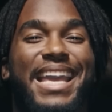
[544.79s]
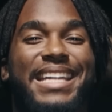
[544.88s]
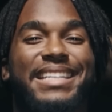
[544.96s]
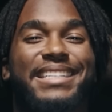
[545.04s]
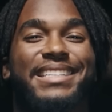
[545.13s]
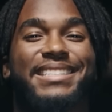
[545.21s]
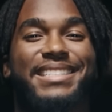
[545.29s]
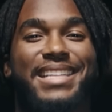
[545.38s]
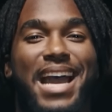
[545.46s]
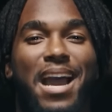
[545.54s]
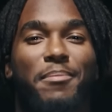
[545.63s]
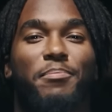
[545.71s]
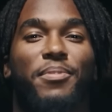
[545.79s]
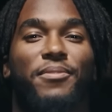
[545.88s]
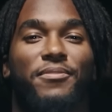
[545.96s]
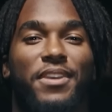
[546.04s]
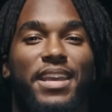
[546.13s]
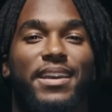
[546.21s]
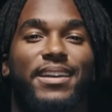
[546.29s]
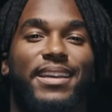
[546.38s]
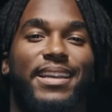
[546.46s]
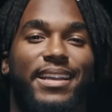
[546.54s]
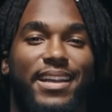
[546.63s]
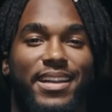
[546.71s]
It does not prevent a
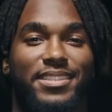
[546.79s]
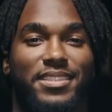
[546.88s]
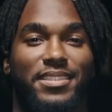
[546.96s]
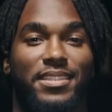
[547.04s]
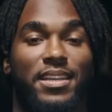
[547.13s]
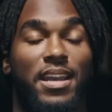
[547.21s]
concussion.